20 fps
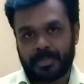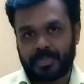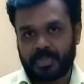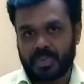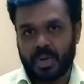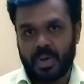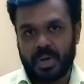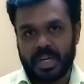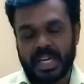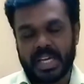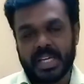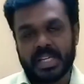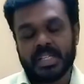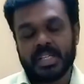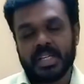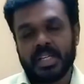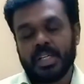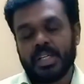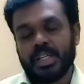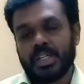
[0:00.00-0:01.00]
Okay,
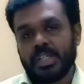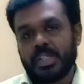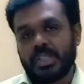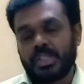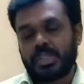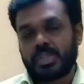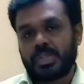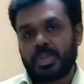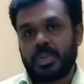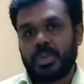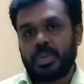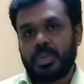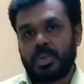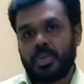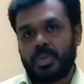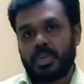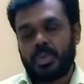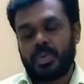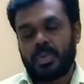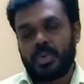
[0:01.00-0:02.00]

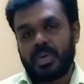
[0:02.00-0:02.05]
so